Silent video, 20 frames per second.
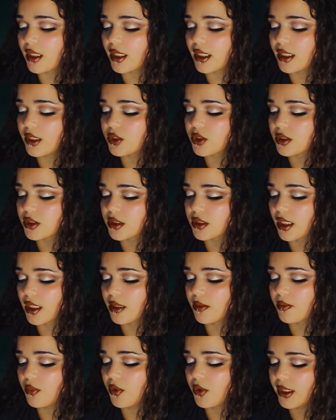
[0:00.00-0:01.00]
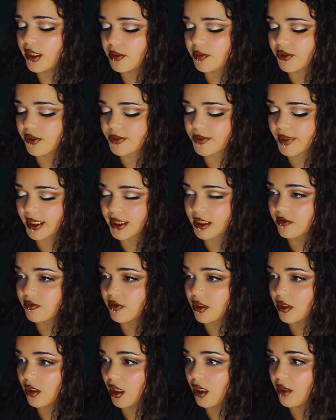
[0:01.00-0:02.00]
really just like put into
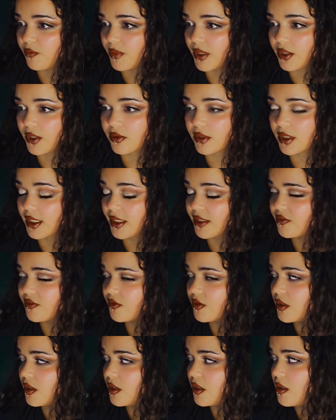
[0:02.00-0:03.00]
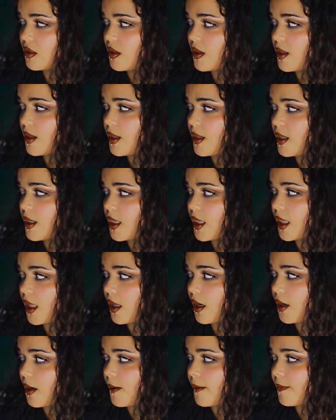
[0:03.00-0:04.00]
perspective a lot of my own life.
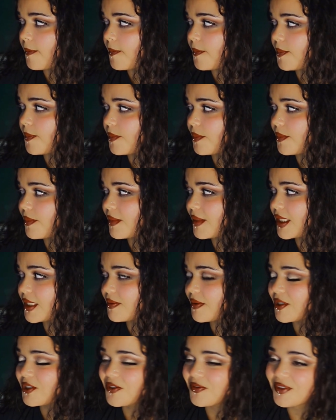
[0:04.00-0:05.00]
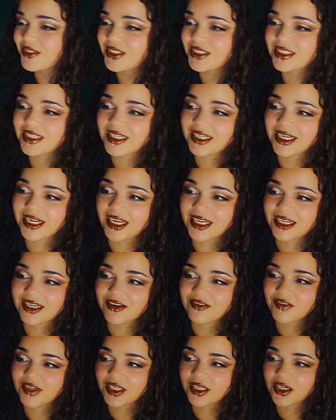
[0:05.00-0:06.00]
Um, especially when she said an
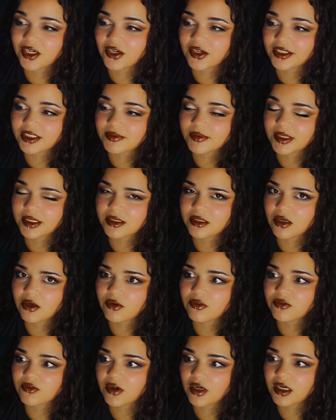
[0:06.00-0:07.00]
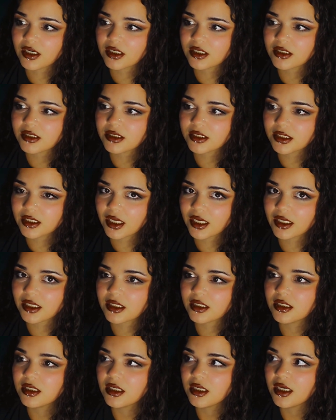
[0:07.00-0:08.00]
inconvenient Christmas. Oh fuck.
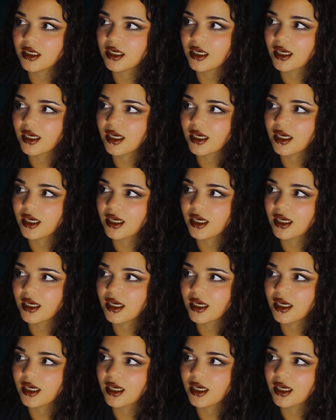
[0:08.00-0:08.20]
Like